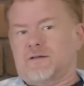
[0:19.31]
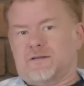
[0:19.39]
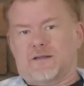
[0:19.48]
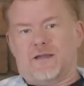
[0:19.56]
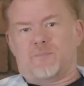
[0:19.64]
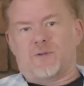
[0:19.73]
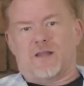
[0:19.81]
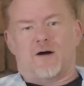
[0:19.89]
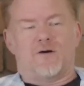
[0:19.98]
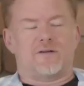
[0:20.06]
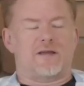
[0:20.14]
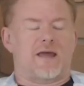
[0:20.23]
Link
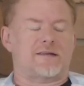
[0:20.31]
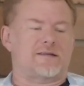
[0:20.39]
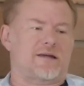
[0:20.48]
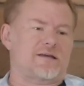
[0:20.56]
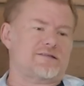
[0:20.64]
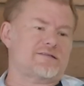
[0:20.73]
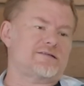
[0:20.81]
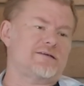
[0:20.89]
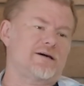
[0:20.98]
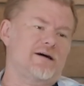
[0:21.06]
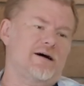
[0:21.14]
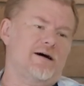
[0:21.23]
below to get tickets
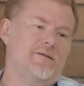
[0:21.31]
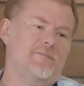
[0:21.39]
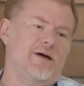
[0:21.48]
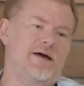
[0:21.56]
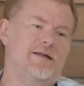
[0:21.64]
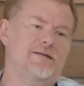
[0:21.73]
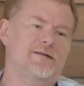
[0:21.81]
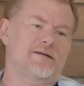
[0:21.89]
and